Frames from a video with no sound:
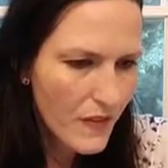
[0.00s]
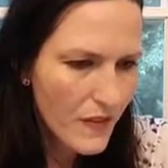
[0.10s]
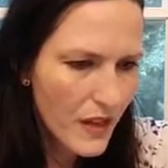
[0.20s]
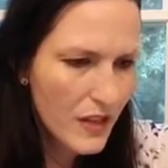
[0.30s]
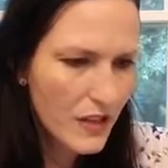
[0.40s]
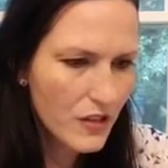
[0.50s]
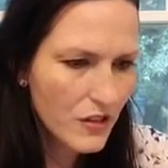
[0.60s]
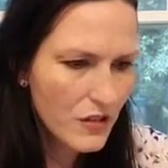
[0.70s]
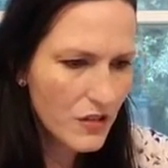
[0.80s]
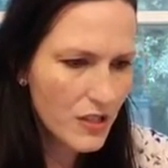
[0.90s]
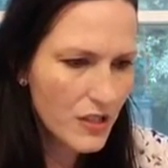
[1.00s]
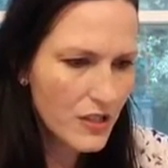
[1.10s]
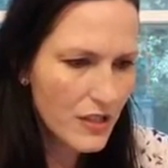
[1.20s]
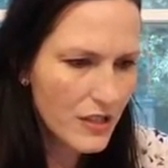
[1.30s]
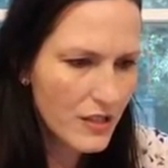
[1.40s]
Thank you,
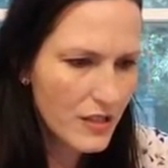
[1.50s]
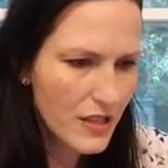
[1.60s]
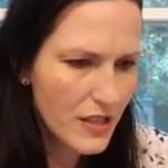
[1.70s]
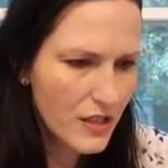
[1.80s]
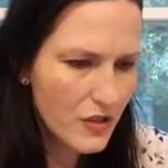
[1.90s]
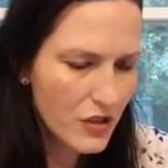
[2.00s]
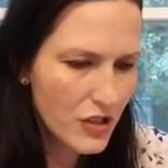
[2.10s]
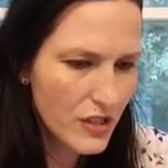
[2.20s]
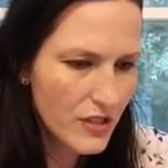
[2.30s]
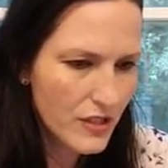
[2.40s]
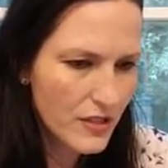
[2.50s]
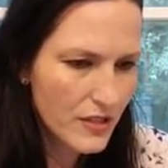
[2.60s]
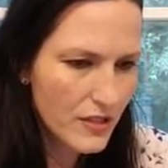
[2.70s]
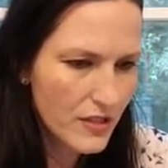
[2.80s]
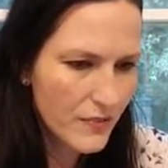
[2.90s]
Jesus. Thank you,
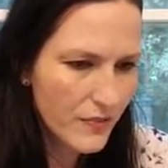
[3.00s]
Jesus.